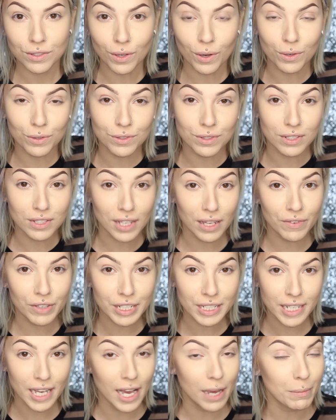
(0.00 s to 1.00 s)
So to save
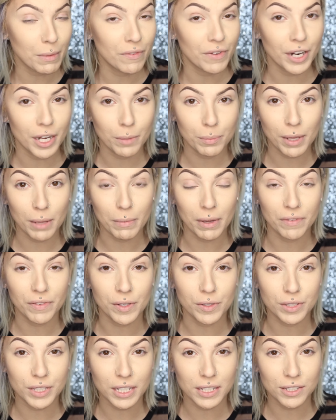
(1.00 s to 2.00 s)
on time, I've already applied my
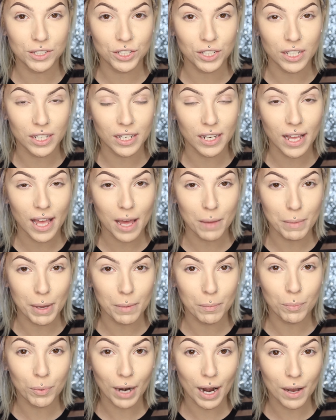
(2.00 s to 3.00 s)
foundation and
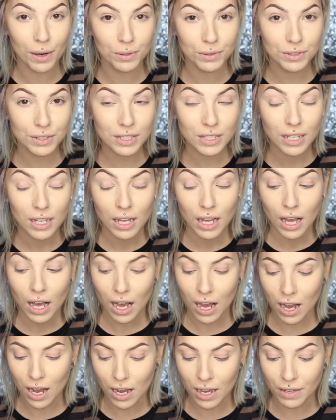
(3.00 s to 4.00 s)
my brows.
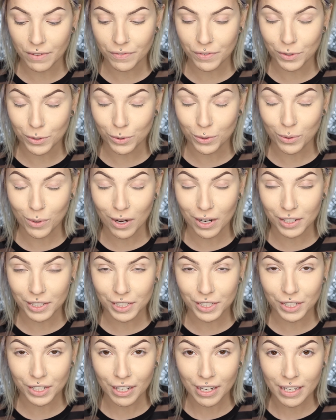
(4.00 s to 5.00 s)
Uh, if you are
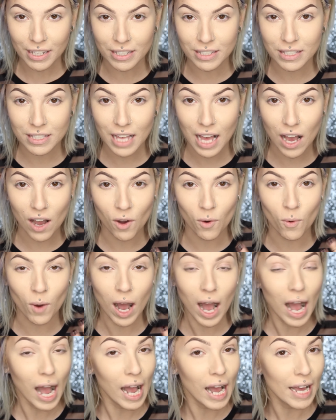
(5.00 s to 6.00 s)
curious how
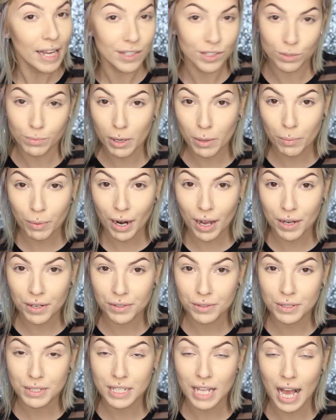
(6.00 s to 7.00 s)
I do my
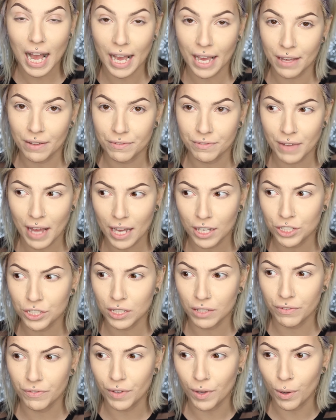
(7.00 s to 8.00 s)
brows, I've
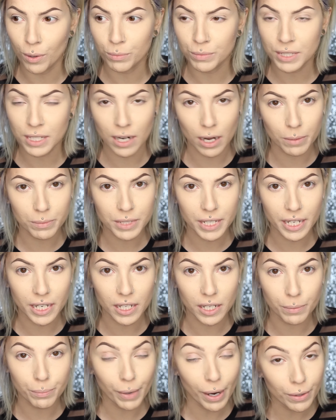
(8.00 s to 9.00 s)
actually filmed an
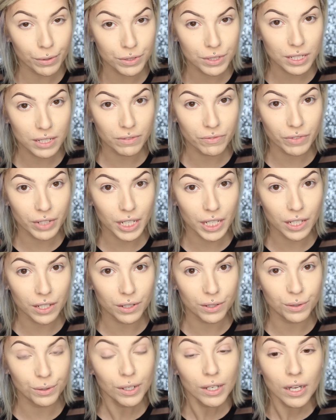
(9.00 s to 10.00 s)
updated brow routine
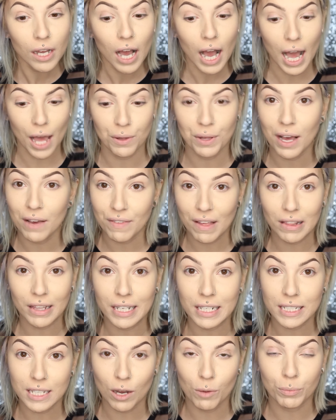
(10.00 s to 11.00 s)
video. I will have that
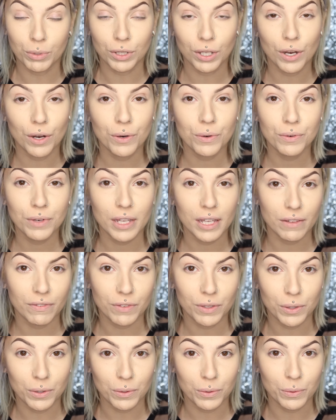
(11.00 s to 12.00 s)
link down below
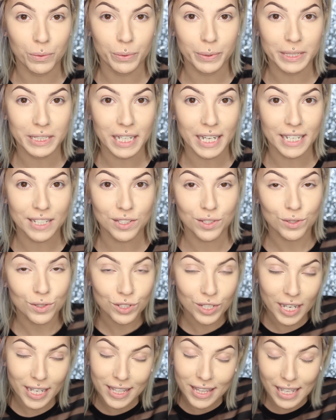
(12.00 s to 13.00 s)
if you would like to
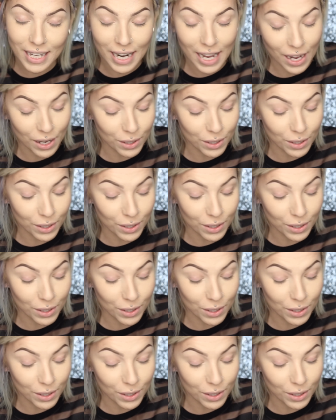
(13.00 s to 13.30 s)
check that